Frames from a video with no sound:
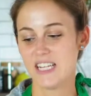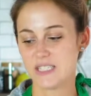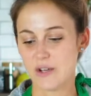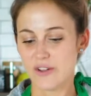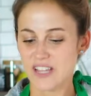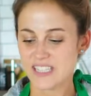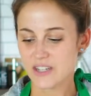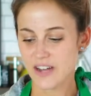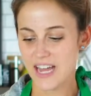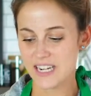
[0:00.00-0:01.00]
So let's
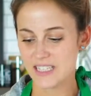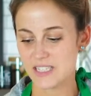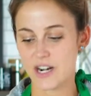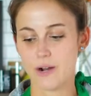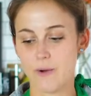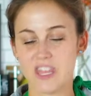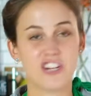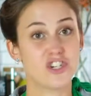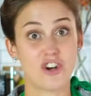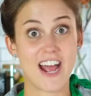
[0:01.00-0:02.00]
go ahead and start with
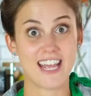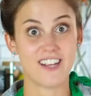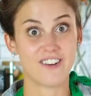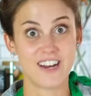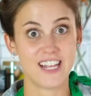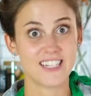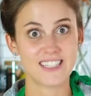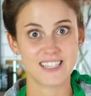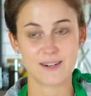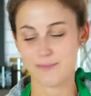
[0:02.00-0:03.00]
our dry
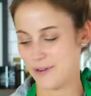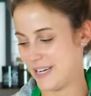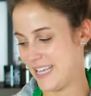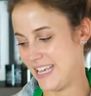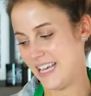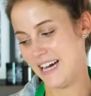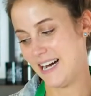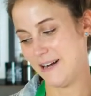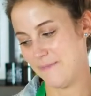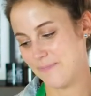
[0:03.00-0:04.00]
ingredients. They're pretty
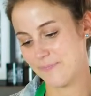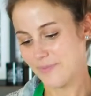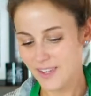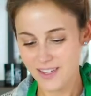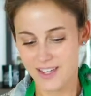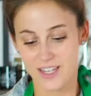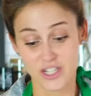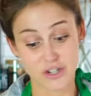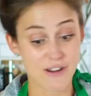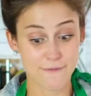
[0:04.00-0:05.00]

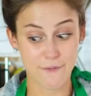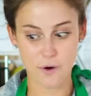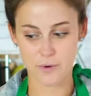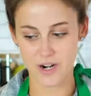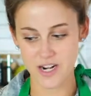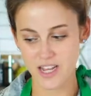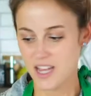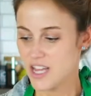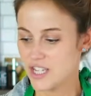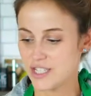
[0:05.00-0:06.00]
straightforward.
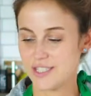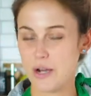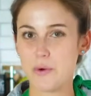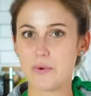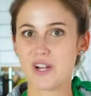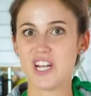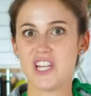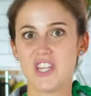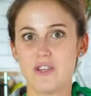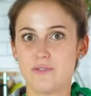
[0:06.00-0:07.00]
So we're going
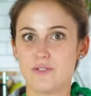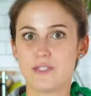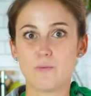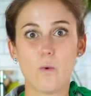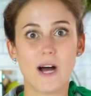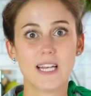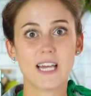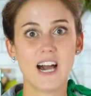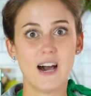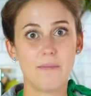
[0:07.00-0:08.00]
to use 1
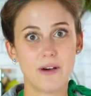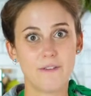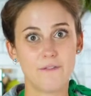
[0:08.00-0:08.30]
cup of